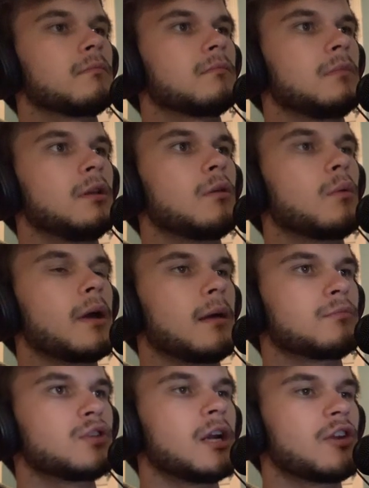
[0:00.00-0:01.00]
You know what?
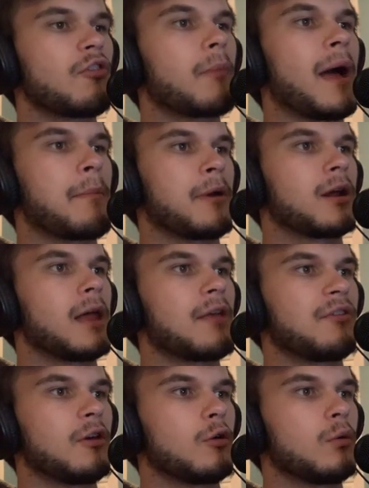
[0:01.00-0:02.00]
I'm trying to just buy a Paralyze
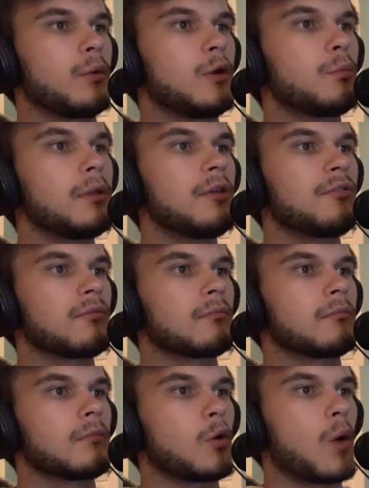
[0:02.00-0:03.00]
Heal. Will you please
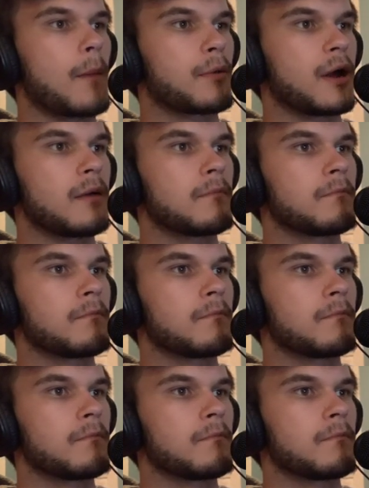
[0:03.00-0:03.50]
cooperate?